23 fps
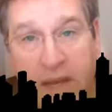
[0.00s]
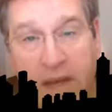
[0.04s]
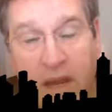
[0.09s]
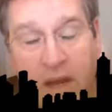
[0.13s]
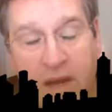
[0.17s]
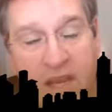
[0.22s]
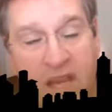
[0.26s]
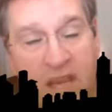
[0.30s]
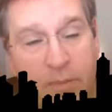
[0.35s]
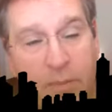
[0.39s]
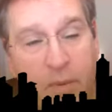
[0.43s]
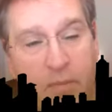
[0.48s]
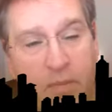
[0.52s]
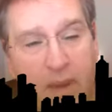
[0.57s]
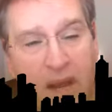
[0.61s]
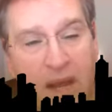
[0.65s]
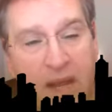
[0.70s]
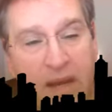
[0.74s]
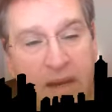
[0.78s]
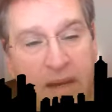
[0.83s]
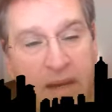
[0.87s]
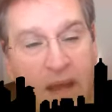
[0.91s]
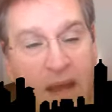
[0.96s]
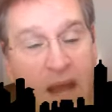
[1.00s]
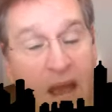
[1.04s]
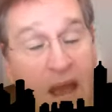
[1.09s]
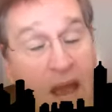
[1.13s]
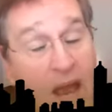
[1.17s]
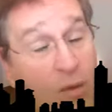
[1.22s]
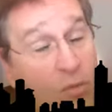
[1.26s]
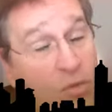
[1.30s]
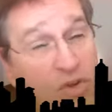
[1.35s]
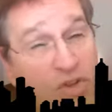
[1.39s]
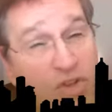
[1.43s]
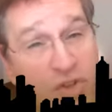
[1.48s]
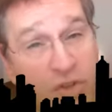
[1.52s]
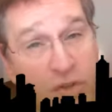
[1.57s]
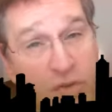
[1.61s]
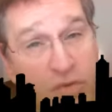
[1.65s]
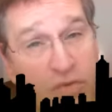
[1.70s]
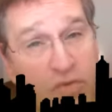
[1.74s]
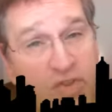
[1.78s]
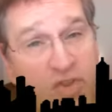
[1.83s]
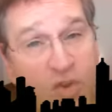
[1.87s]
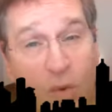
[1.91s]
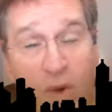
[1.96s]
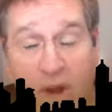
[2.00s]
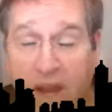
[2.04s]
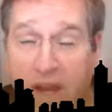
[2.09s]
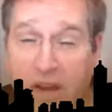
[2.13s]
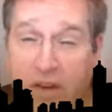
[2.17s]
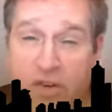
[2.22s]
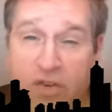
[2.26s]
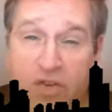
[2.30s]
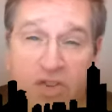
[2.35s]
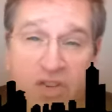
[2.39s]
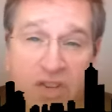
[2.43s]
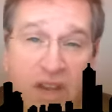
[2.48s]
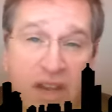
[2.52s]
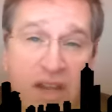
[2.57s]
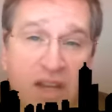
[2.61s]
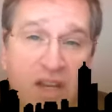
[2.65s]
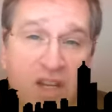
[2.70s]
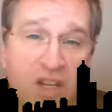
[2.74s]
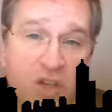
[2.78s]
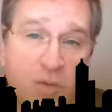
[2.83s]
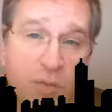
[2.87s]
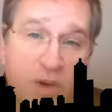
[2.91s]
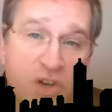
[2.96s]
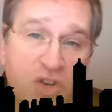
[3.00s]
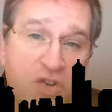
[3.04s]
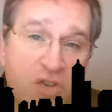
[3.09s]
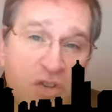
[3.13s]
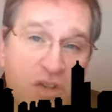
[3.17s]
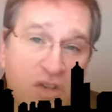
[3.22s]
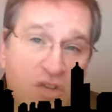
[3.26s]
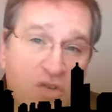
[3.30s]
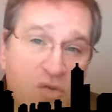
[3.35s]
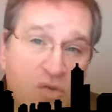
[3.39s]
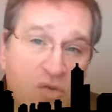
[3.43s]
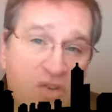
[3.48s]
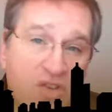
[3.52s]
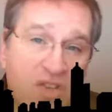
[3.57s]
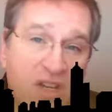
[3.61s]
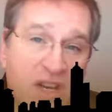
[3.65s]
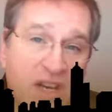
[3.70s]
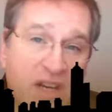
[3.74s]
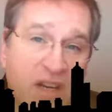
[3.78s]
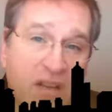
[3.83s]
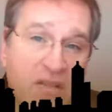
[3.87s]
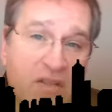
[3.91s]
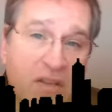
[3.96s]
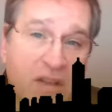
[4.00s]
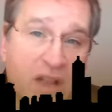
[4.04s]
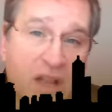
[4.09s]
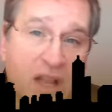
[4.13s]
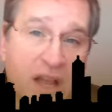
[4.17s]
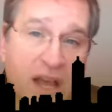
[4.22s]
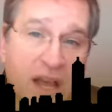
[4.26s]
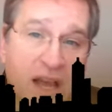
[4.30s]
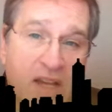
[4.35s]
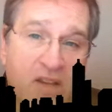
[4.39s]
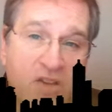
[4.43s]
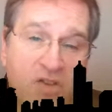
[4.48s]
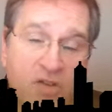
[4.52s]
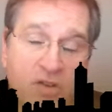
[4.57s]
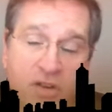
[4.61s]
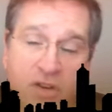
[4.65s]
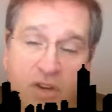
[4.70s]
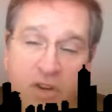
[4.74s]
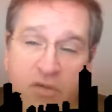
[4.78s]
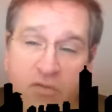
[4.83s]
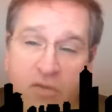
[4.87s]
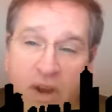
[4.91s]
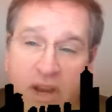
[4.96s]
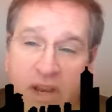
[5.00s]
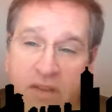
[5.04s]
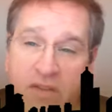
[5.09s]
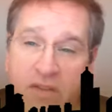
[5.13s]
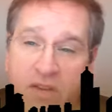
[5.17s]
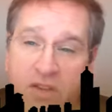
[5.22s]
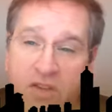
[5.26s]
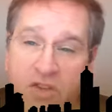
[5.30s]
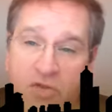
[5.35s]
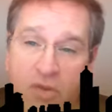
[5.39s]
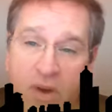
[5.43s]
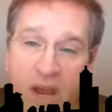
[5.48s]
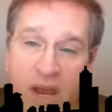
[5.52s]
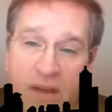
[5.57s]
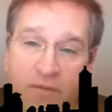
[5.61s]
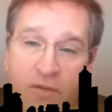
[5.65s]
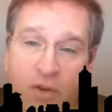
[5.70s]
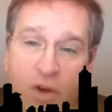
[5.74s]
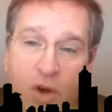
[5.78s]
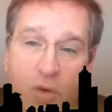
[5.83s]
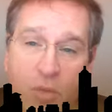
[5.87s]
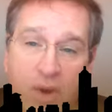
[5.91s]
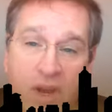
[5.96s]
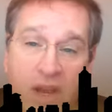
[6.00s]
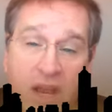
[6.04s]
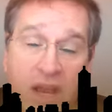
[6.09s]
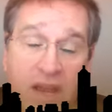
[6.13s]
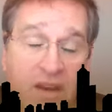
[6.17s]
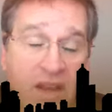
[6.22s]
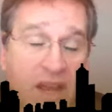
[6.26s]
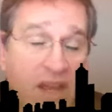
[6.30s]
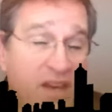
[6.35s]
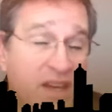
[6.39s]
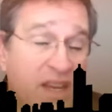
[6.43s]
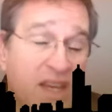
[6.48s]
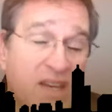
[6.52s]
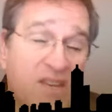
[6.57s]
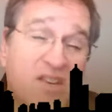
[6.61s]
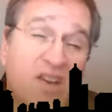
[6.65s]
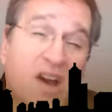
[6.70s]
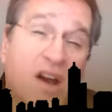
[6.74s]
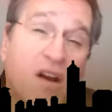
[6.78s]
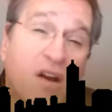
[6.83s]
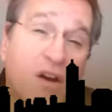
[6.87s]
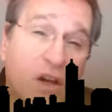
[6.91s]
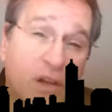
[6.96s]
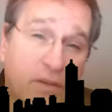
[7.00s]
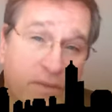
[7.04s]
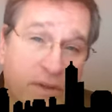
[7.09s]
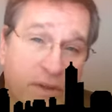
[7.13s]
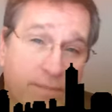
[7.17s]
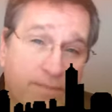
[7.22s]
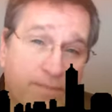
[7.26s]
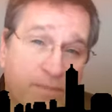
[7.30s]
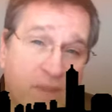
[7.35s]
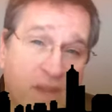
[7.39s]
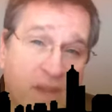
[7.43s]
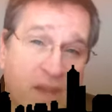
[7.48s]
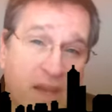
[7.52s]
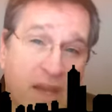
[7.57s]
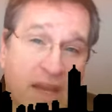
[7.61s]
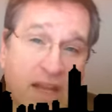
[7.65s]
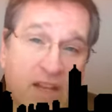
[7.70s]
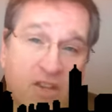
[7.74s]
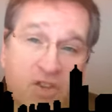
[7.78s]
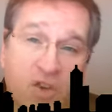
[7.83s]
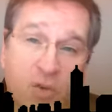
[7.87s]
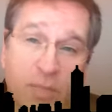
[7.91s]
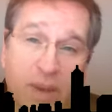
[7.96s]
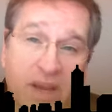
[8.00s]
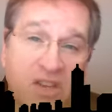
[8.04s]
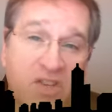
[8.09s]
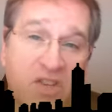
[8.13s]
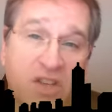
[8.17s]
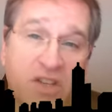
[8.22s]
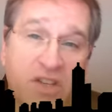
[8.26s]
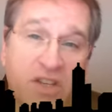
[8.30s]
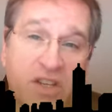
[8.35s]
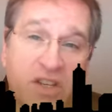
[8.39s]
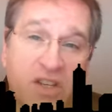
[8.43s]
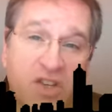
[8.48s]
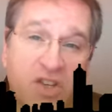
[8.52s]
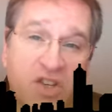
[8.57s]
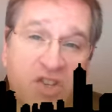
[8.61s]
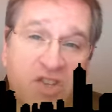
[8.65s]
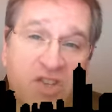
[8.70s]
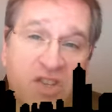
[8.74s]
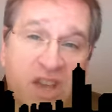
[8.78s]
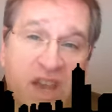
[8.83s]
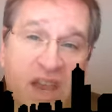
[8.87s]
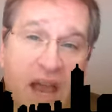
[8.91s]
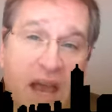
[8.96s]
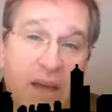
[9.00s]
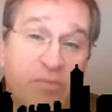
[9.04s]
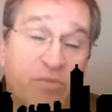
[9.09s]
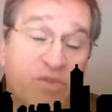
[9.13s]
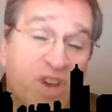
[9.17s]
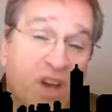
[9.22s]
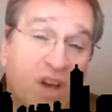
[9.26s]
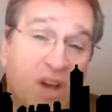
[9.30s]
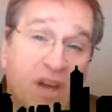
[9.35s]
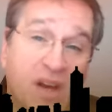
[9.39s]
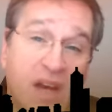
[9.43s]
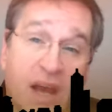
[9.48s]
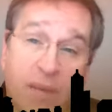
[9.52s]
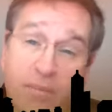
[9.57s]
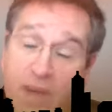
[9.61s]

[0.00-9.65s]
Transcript: Now keep in mind, I was you, so I understand, especially towards the end of the class, you're writing this draft all week, and you get tired of it. And so basically you just say, I'm done,